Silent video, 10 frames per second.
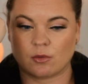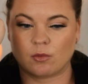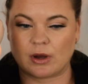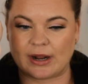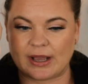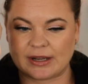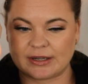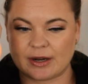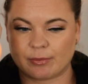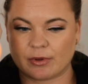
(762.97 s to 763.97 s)
what I
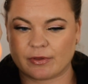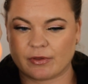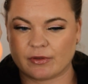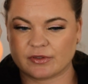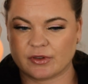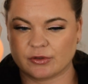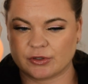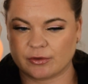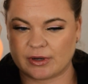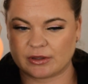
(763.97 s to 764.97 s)
ended up with. Those
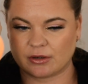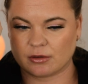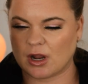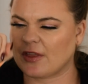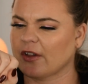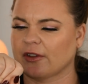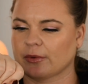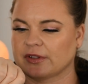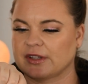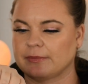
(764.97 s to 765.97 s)
two right there. I thought they
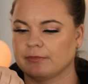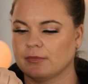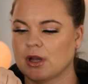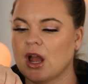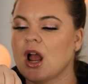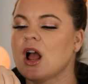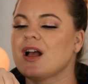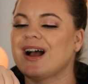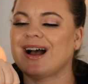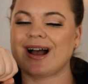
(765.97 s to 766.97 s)
were the same.
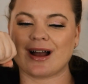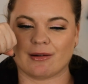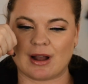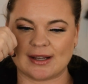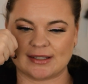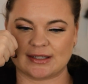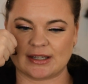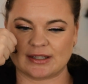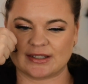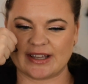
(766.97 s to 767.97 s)
Oh, I
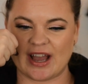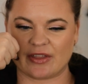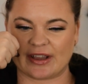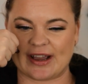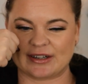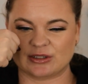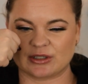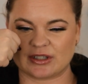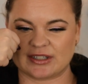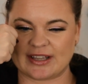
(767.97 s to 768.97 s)
see. See how they kind of
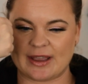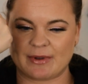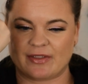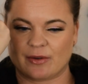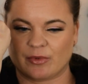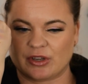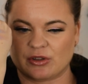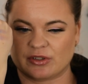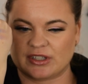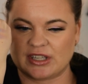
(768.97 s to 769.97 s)
look the same, and then when
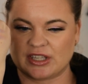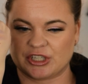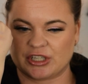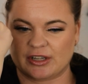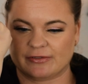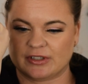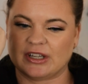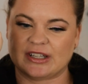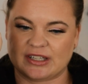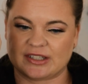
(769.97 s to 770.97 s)
you see the shift,
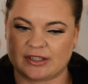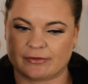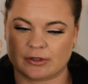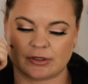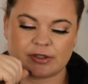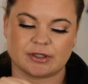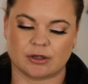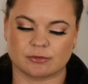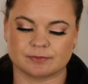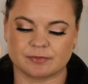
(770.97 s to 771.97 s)
it is different.
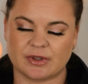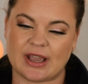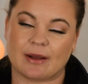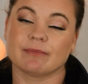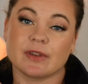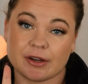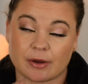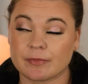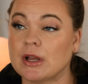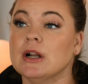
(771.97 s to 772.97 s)
So yeah, there you
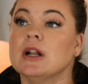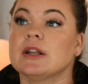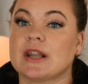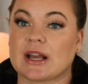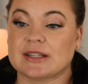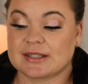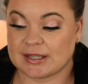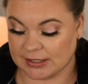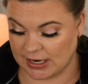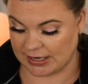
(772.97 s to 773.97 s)
go.
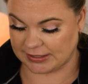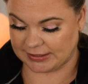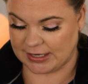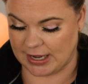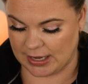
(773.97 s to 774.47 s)
Nice, nice.